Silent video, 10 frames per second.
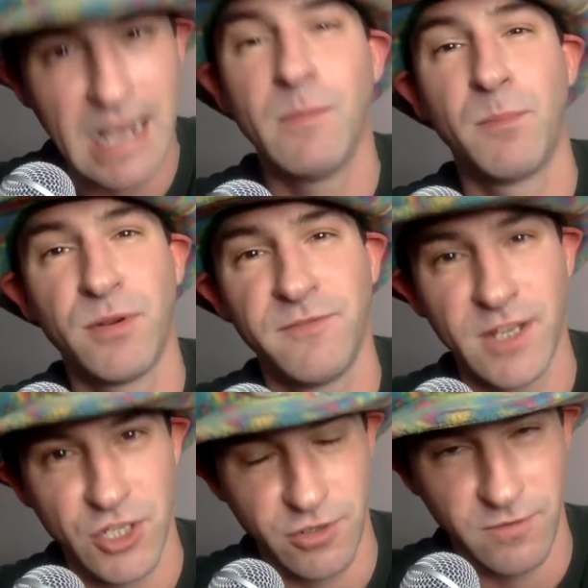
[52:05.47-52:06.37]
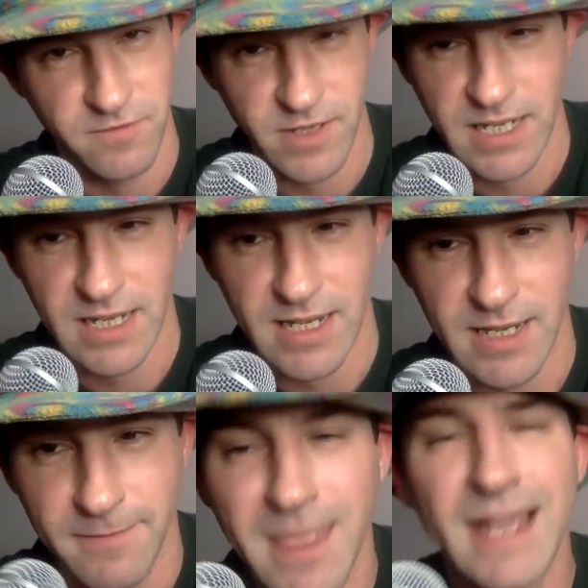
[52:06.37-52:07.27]
I'm a professional funny guy.
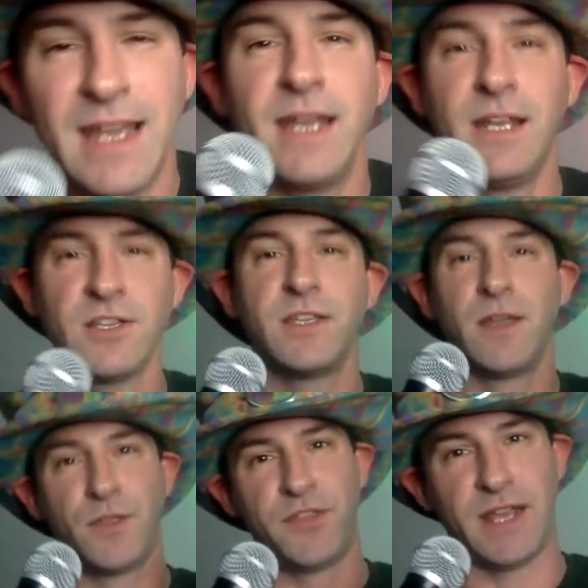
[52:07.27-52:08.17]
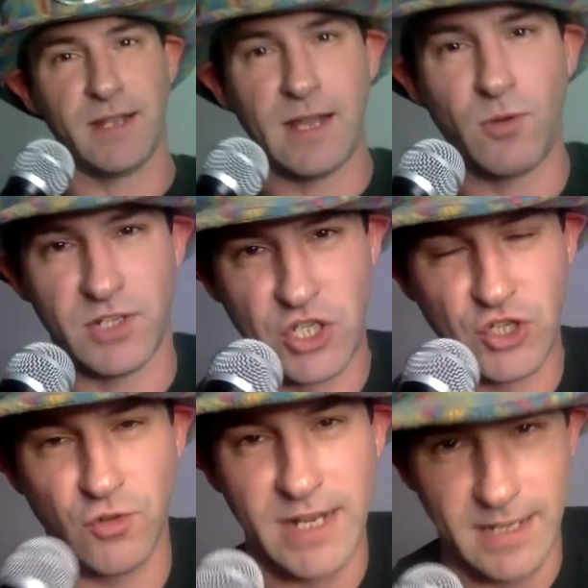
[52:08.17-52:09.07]
And here's another thing I want to
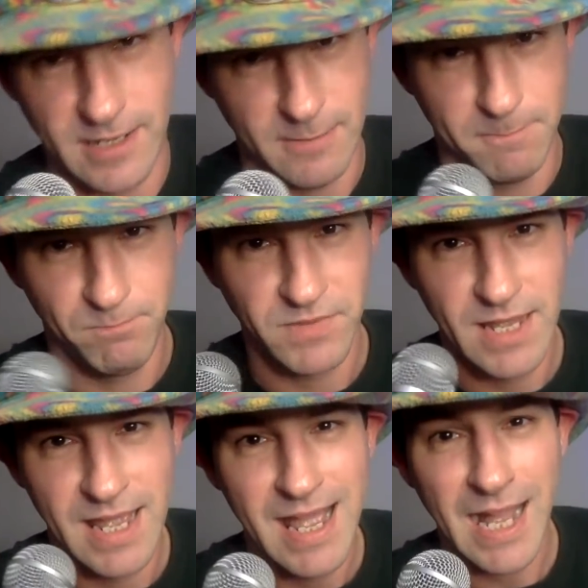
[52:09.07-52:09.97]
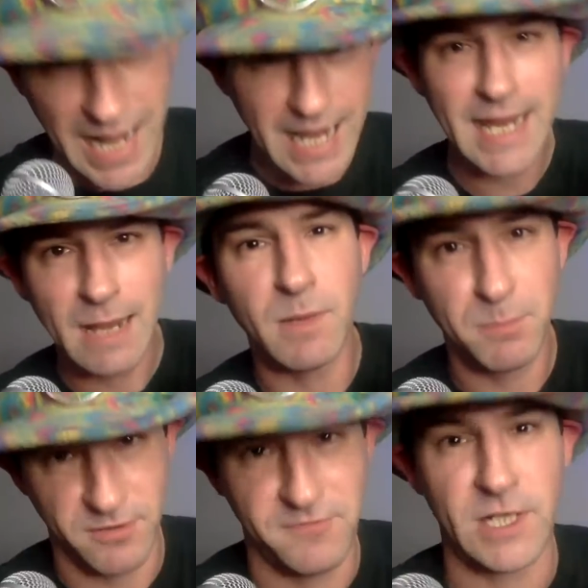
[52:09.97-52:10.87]
straighten up. I am a
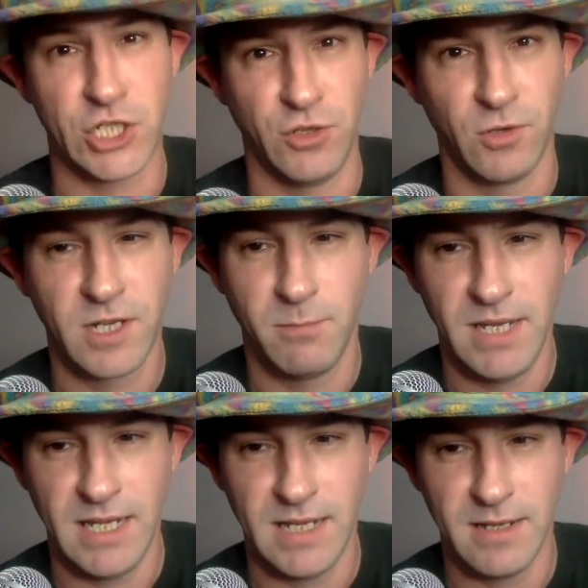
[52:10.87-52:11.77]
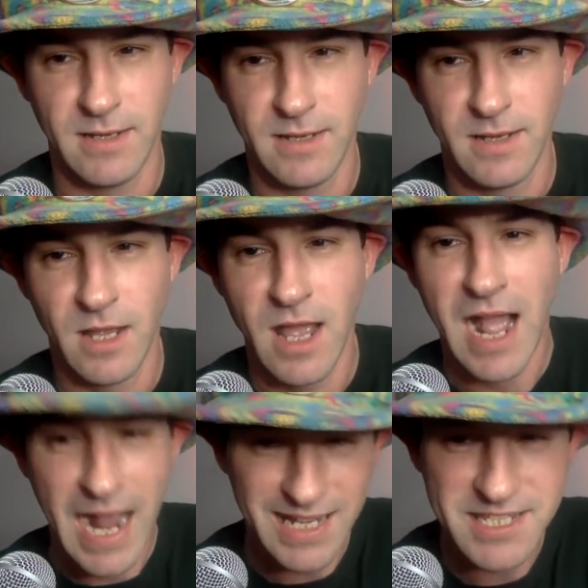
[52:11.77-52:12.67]
professional comedian.
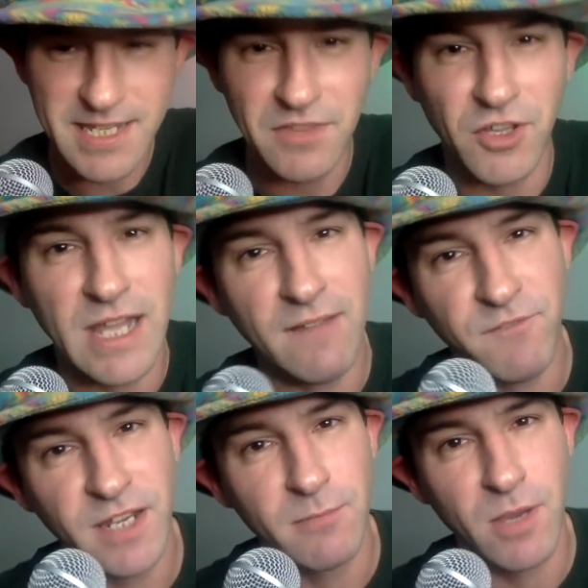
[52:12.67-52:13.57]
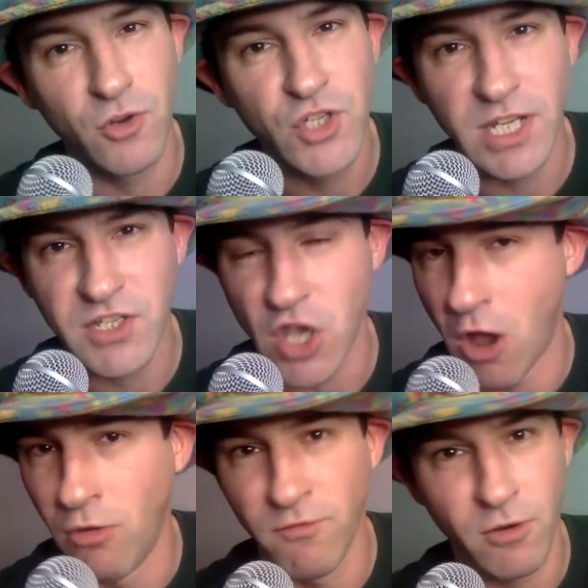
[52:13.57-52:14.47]
I see the laughing emojis
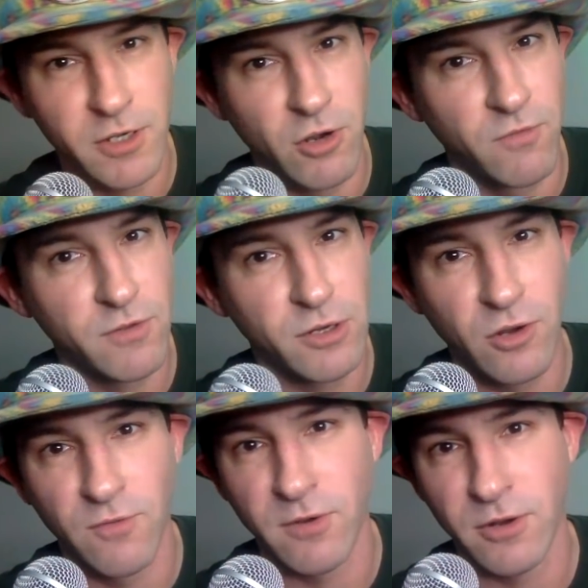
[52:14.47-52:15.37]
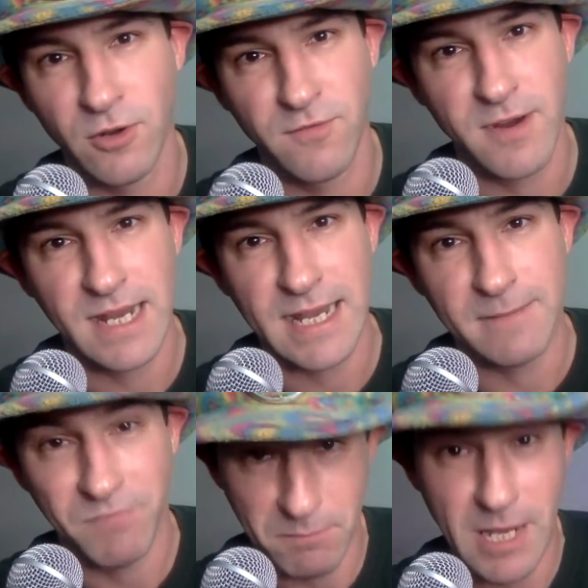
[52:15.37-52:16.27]
over and over and over and over
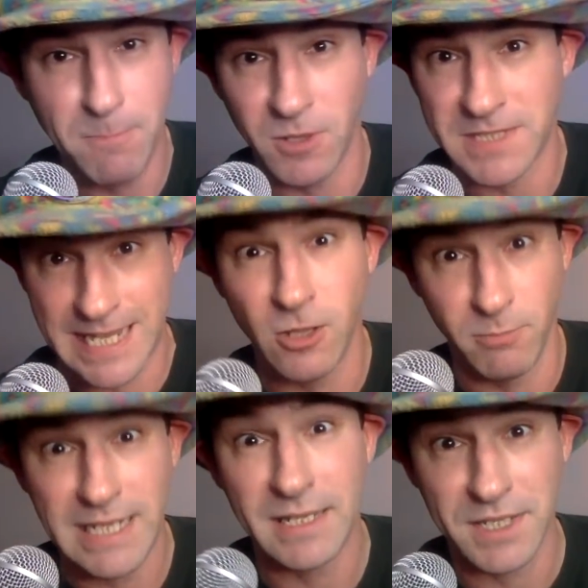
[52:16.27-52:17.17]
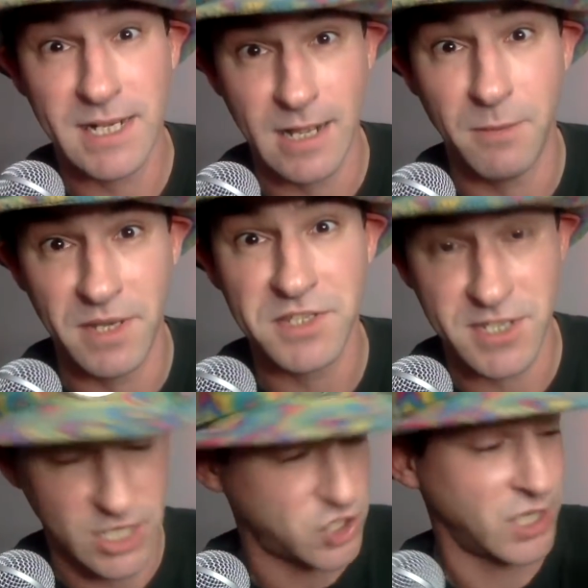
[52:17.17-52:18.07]
again. People tell me in the comment
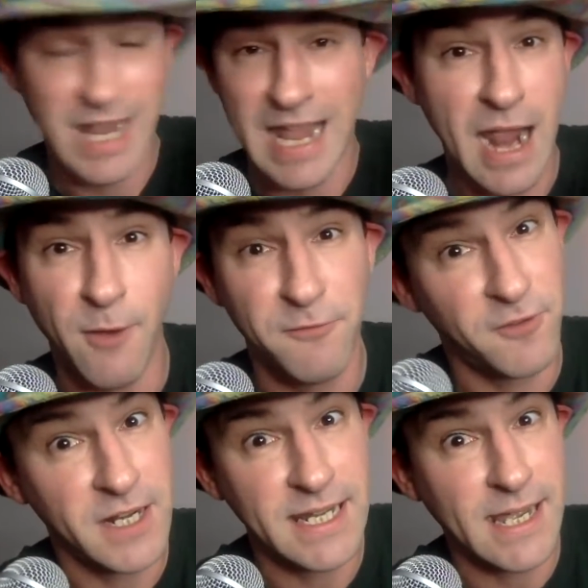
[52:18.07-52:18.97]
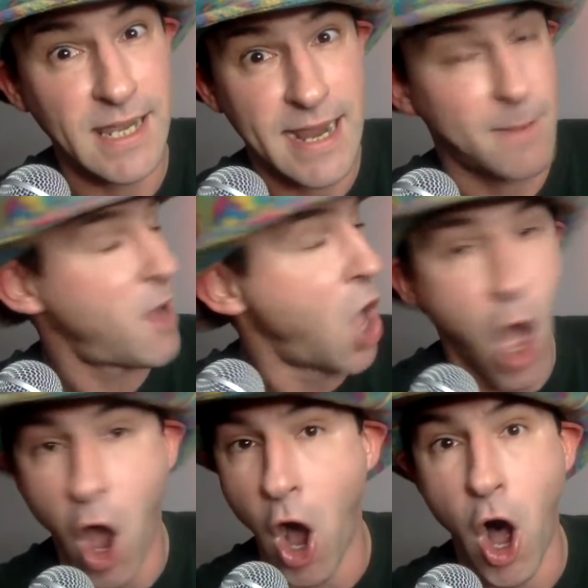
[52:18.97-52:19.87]
section how funny I am
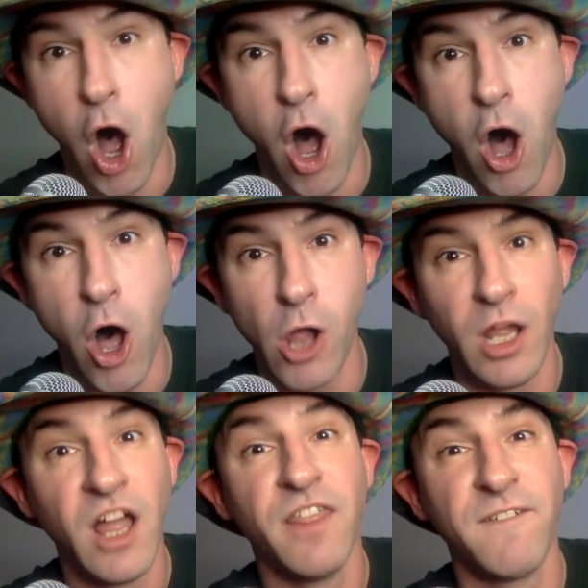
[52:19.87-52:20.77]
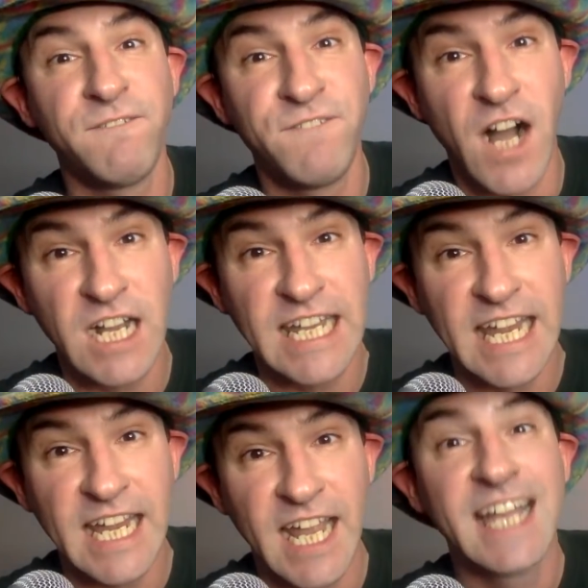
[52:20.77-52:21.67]
all the
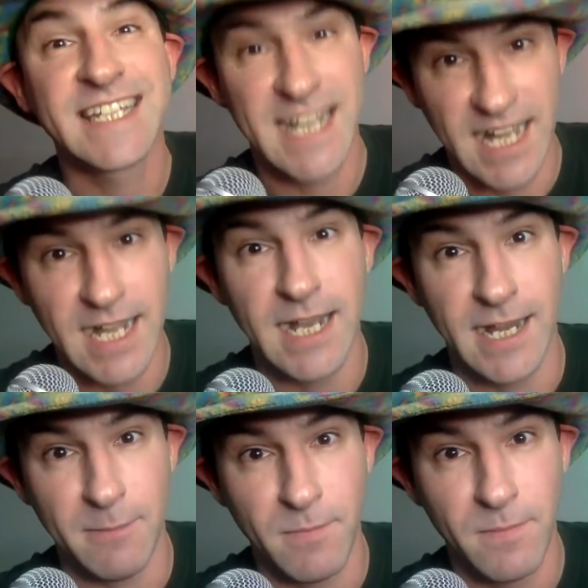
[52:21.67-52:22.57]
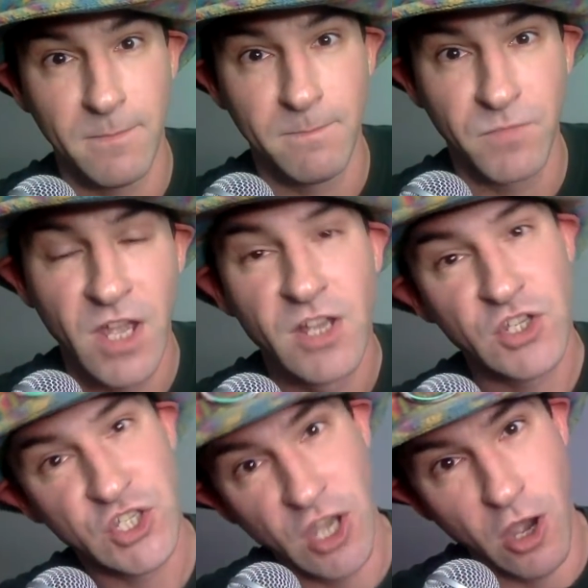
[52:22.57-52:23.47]
fucking time.
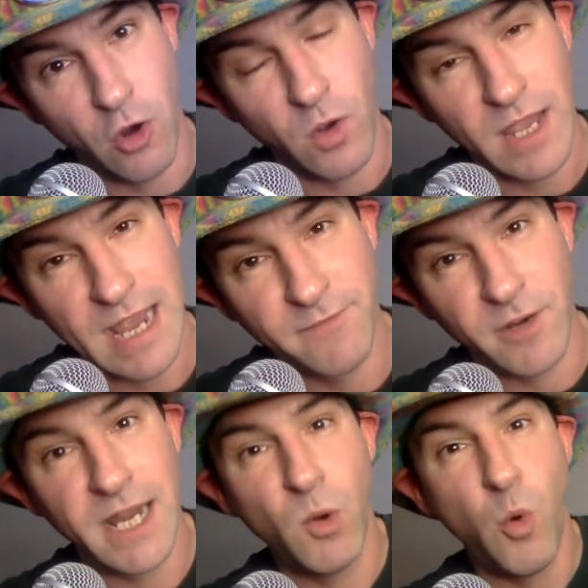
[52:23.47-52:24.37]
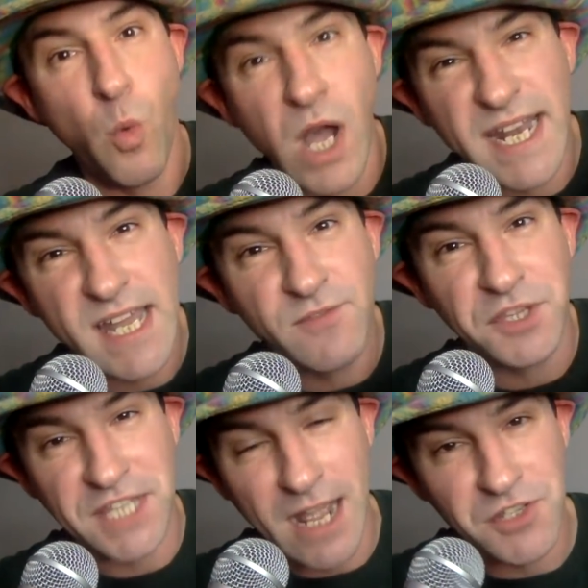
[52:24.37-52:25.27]
So every 1 out of
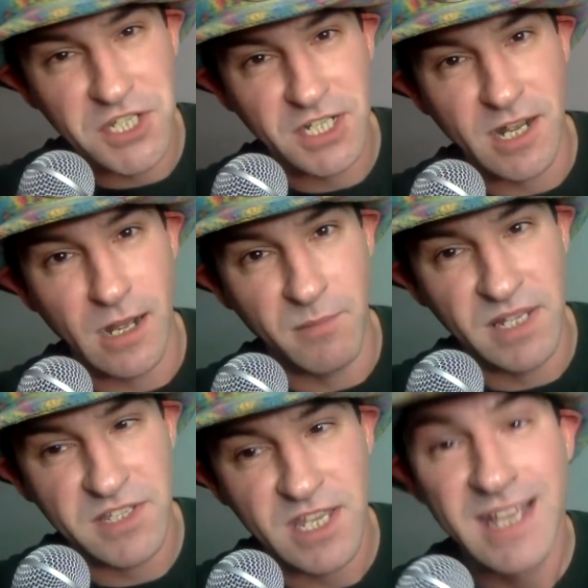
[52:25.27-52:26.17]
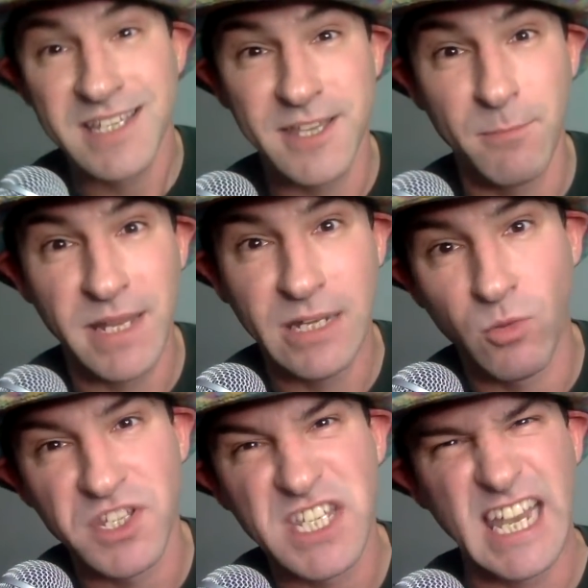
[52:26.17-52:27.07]
1,000 comments, somebody
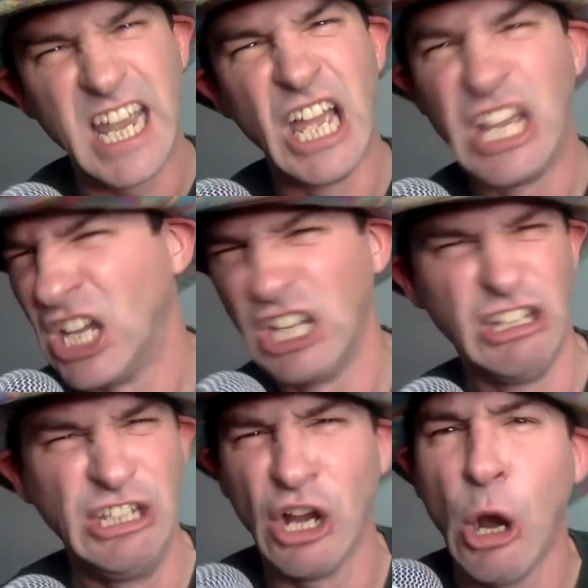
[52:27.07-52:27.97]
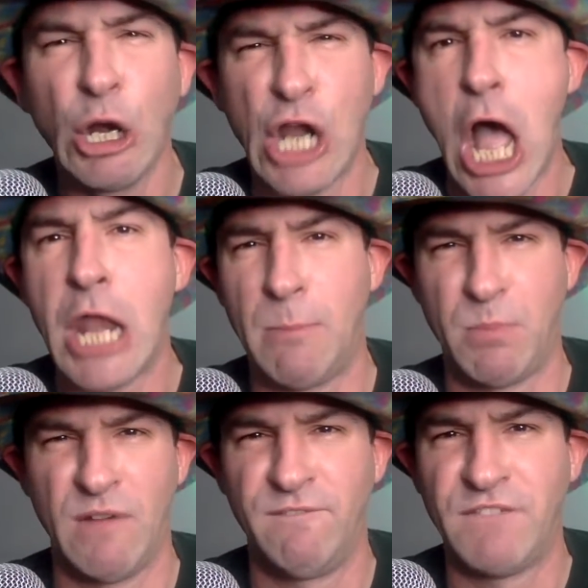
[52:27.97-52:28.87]
will say, "You're not a
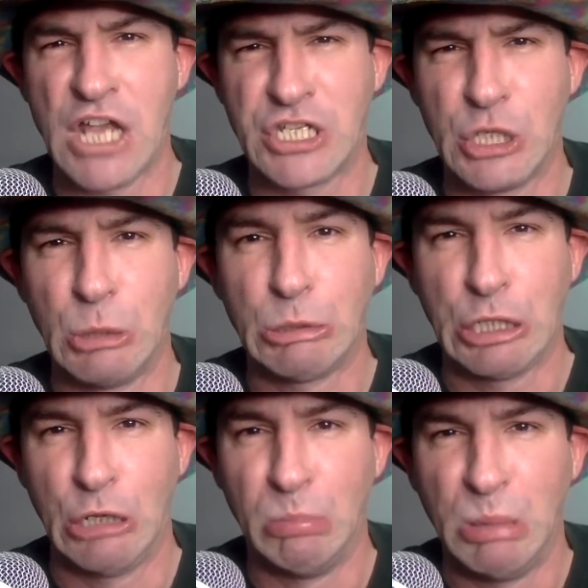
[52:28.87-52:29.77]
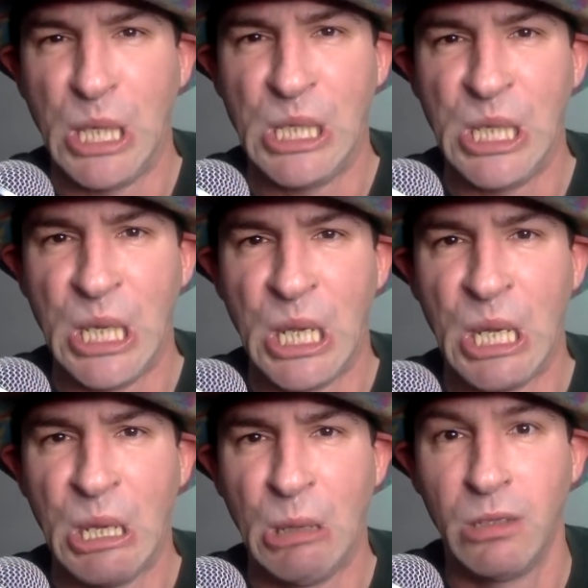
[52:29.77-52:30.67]
professional comedian."